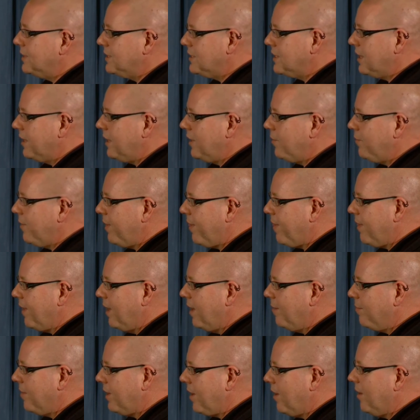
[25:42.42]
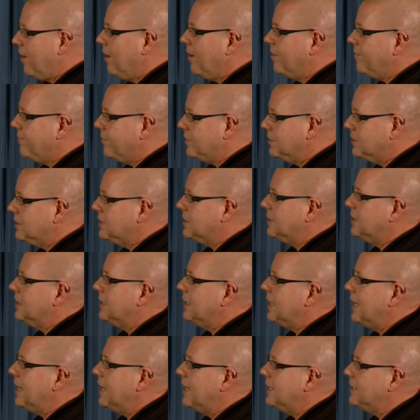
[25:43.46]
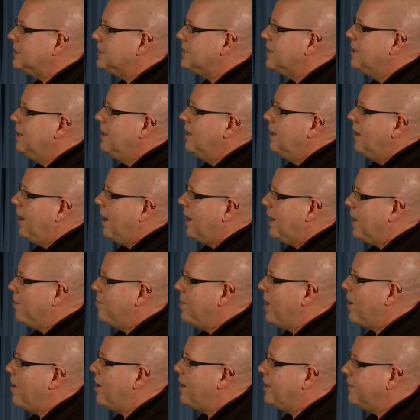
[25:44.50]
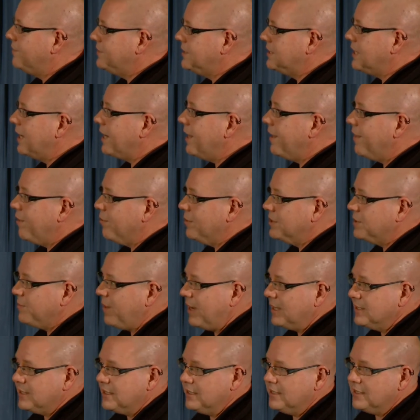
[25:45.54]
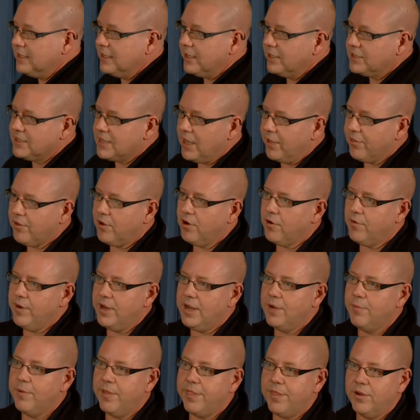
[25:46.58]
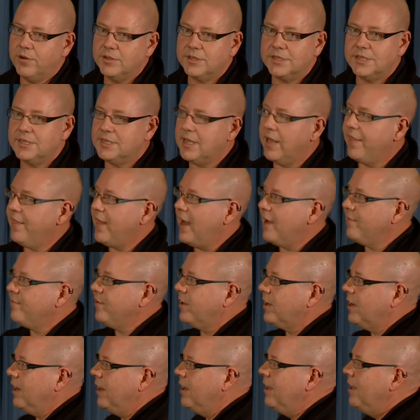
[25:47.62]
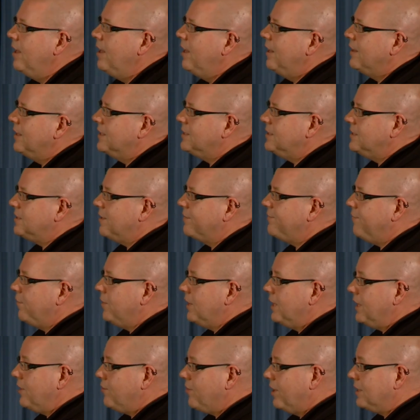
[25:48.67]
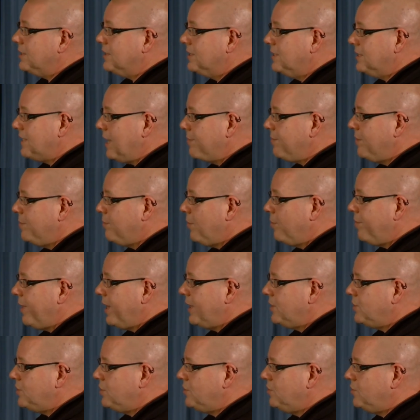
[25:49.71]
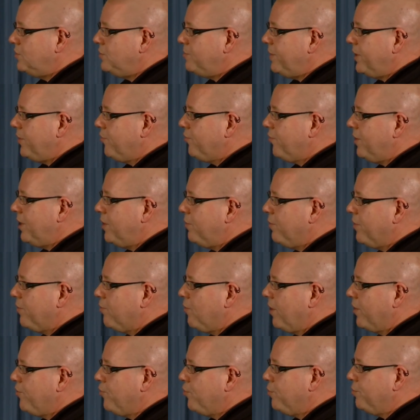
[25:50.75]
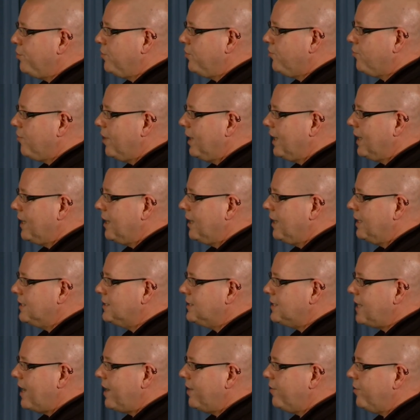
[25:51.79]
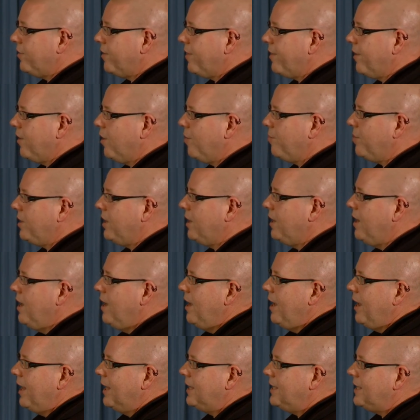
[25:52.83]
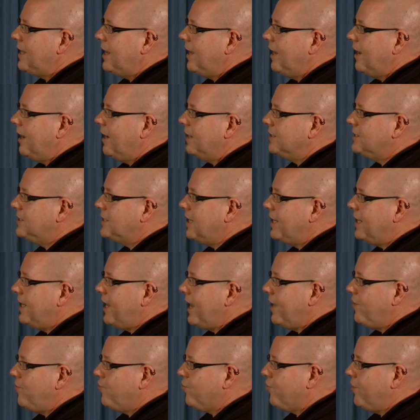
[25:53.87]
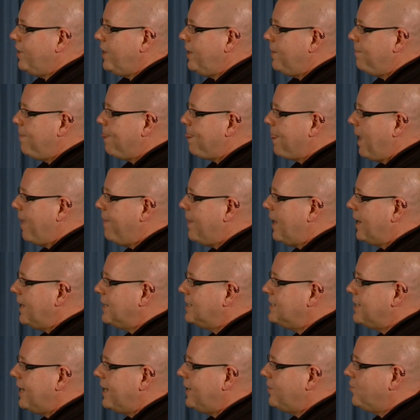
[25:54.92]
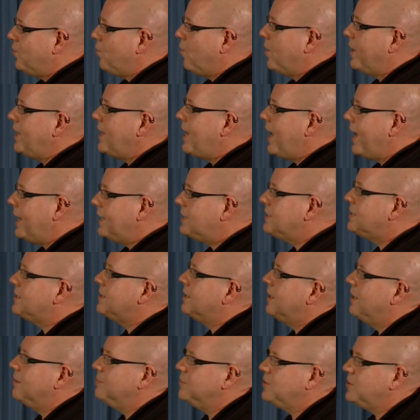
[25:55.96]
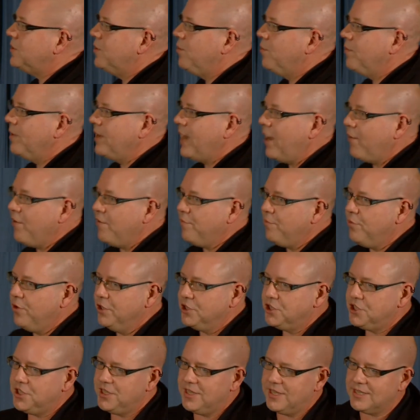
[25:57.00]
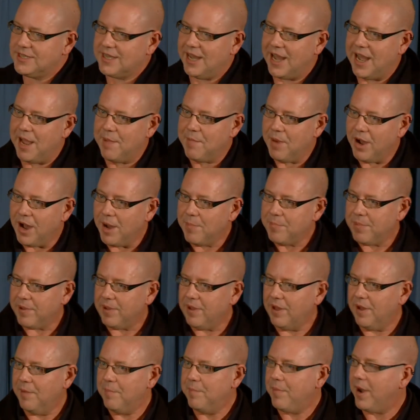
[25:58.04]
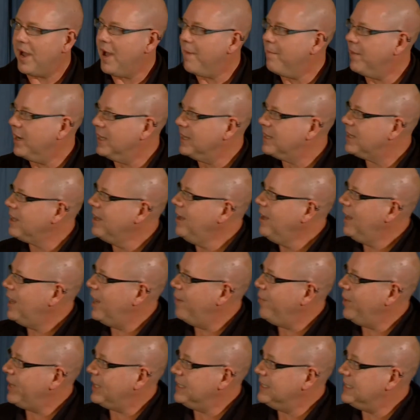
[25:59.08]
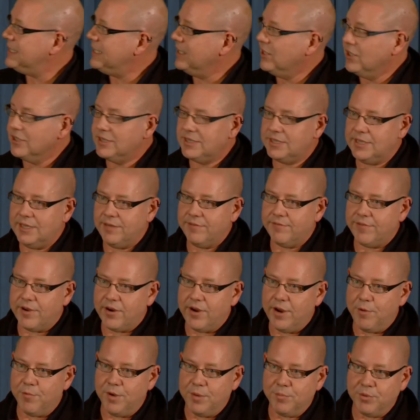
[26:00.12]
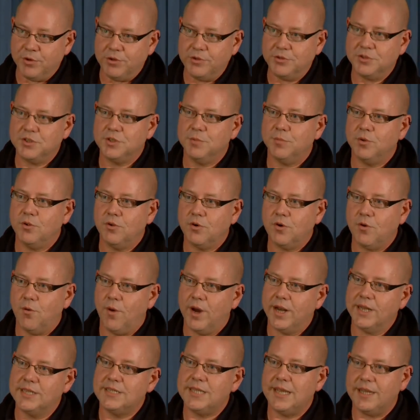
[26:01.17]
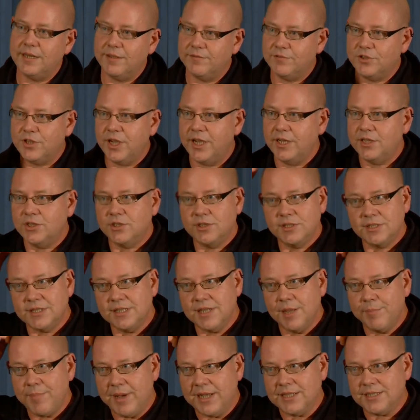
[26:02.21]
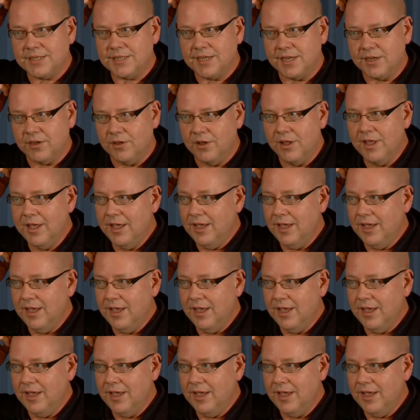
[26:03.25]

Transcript: study with Gerhard Wurzel and a comparative study of the responses in South Korea with those in South Africa. This is a fully drug-susceptible patient who's being treated with quadruple drug standard therapy at study entry and then at day 28. So now we've pushed the time up by a month, and we can still see very reproducible quantitative changes in the PET signal,